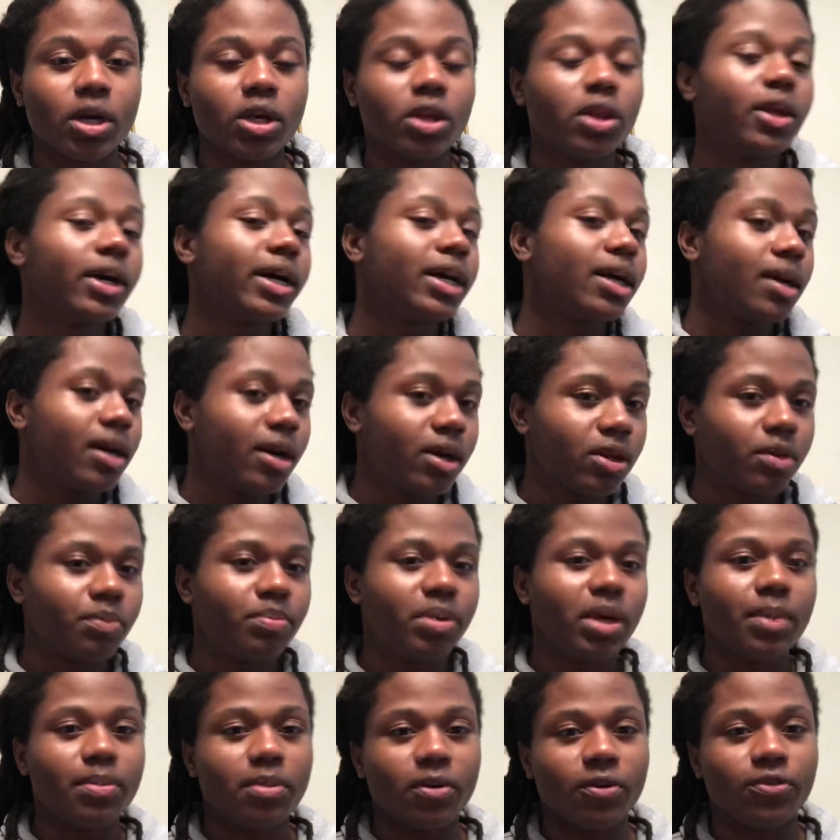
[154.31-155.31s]
Look at other
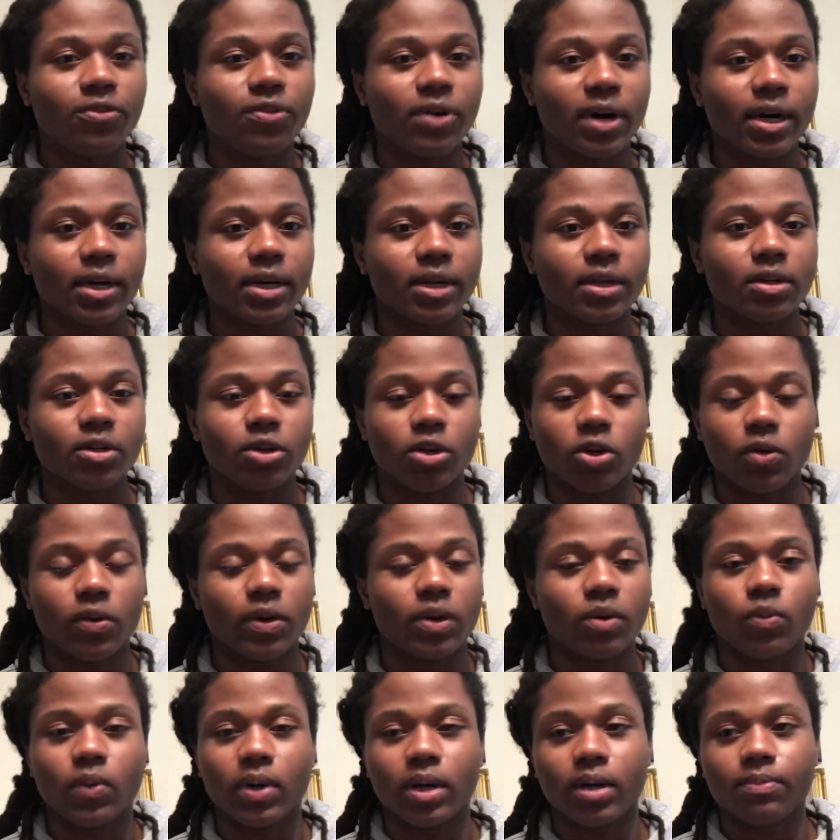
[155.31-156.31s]
people fucking
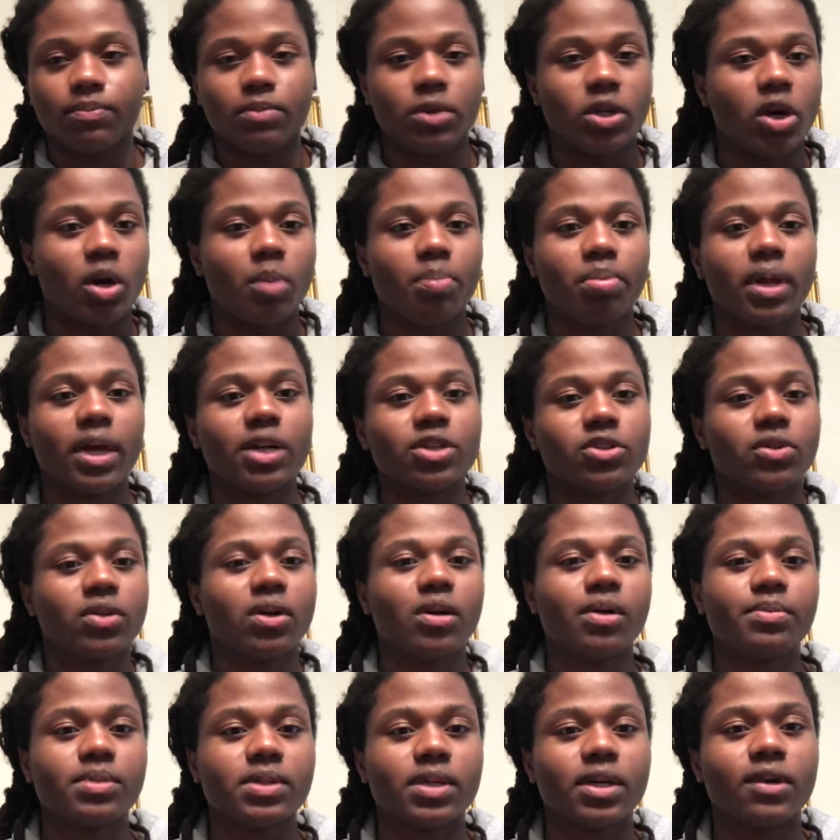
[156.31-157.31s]
doing what, pleasuring
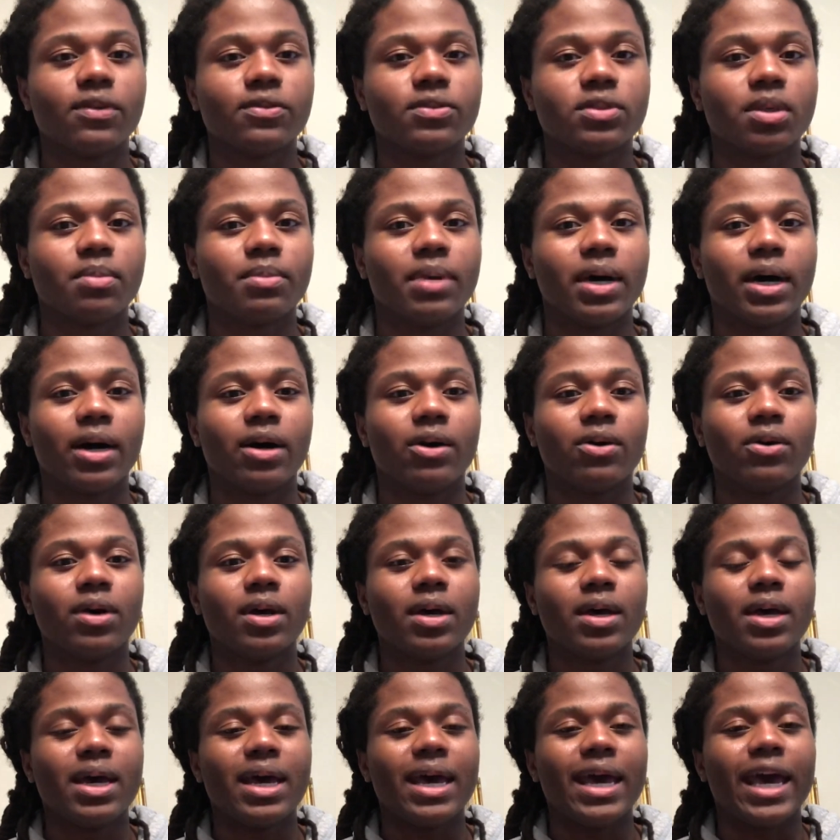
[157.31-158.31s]
themselves somehow,
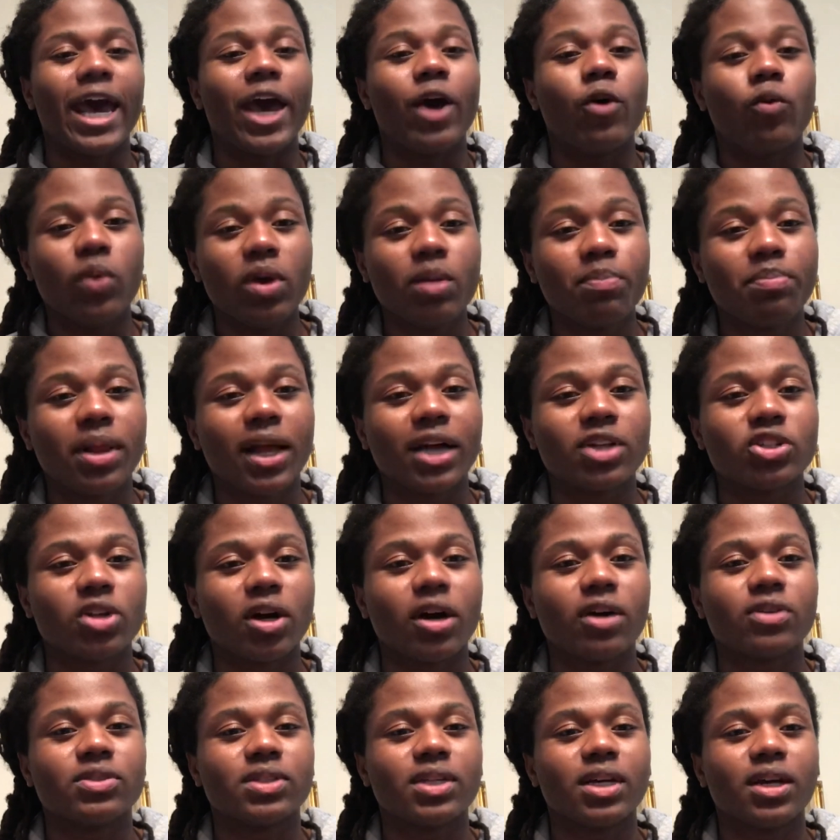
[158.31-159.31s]
and we pleasure
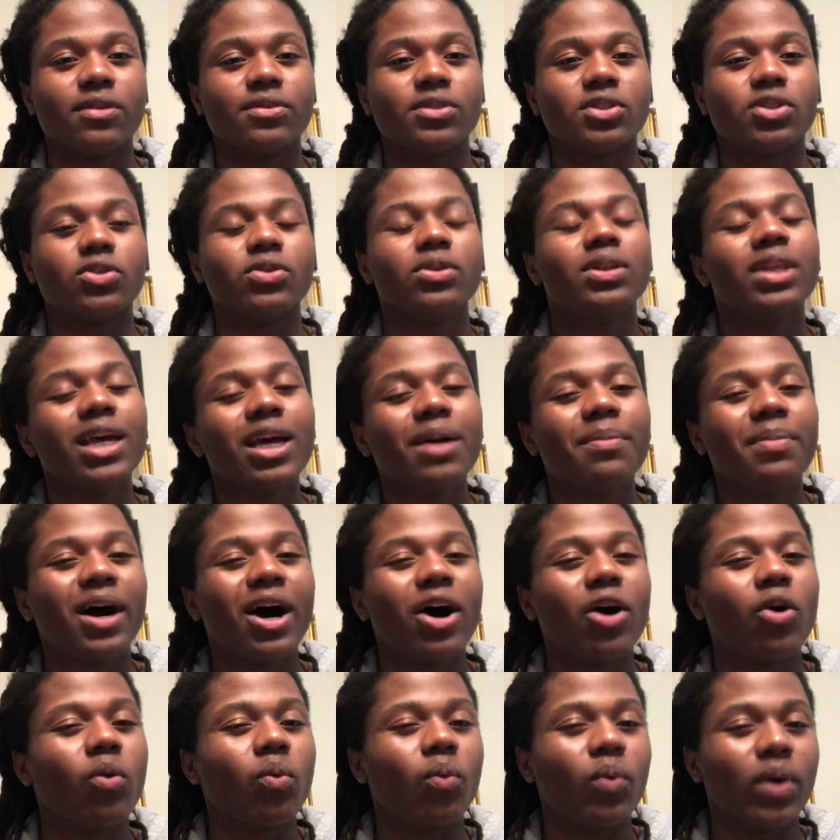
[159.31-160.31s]
ourselves too. Think about
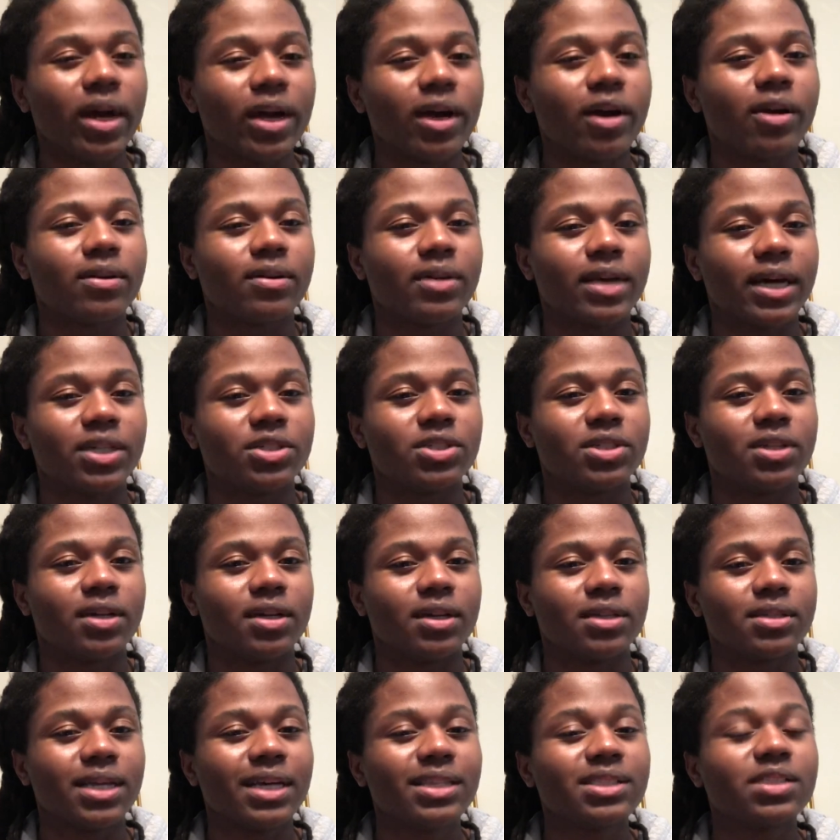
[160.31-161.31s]
how weird that shit
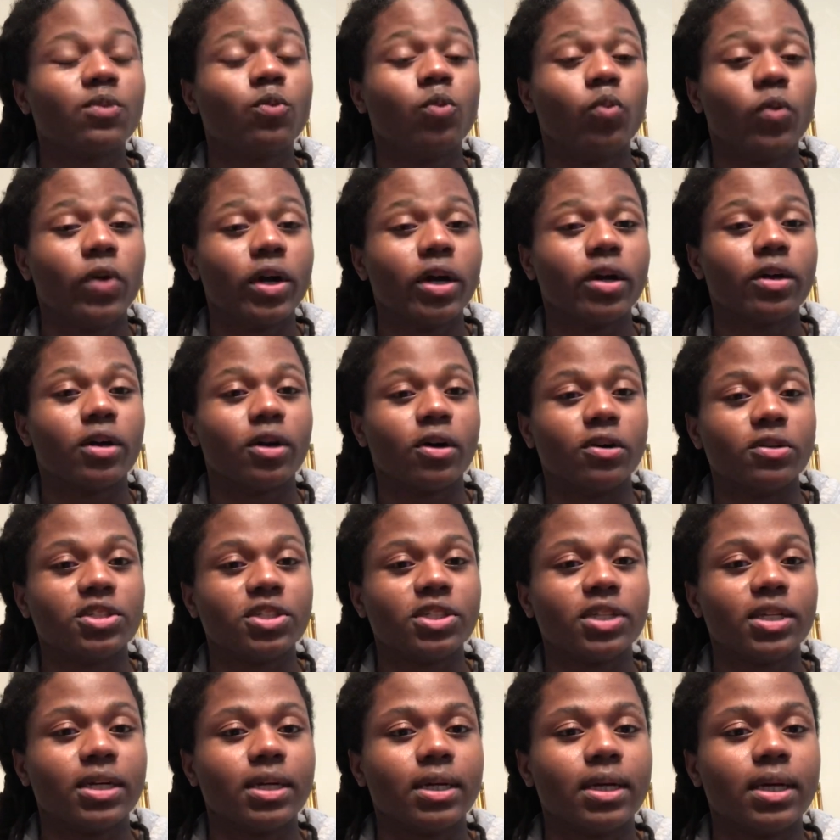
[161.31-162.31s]
is. That's some weird old
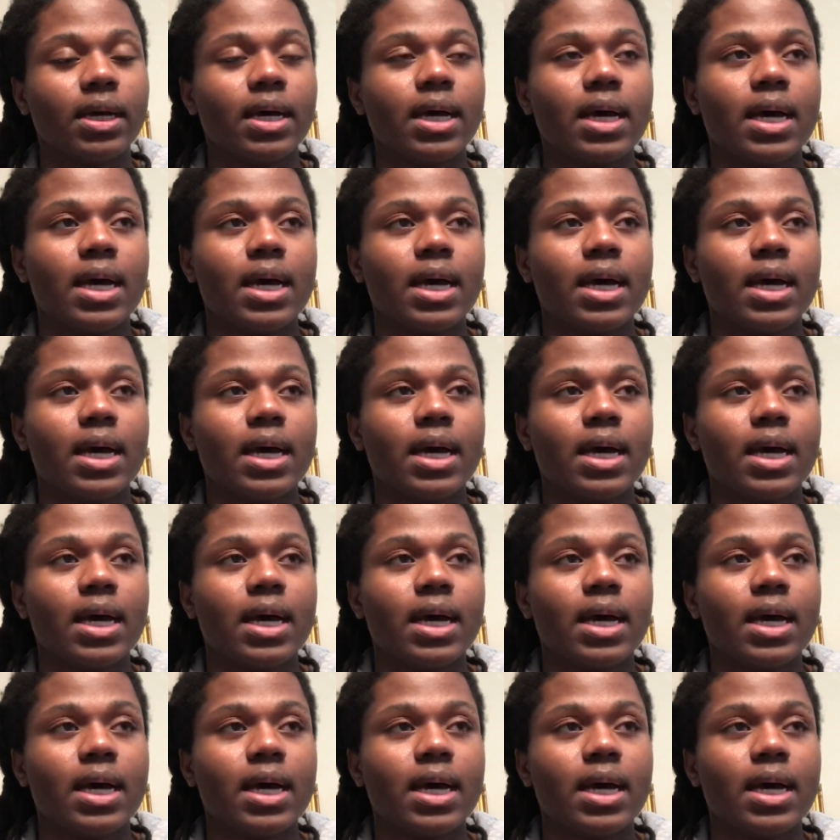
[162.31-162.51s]
shit.